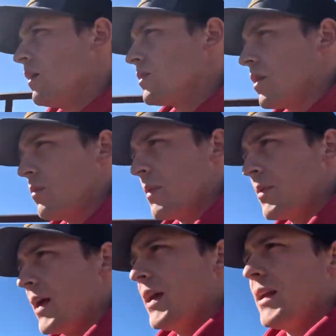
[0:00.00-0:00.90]
So my
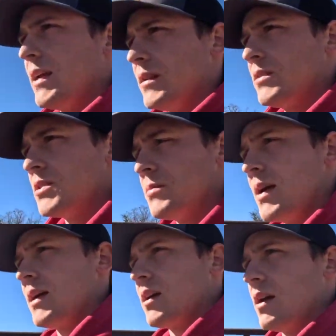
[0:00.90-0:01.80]
plan is to
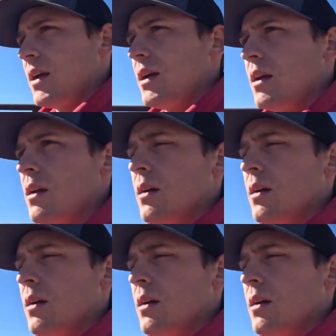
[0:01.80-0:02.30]
make a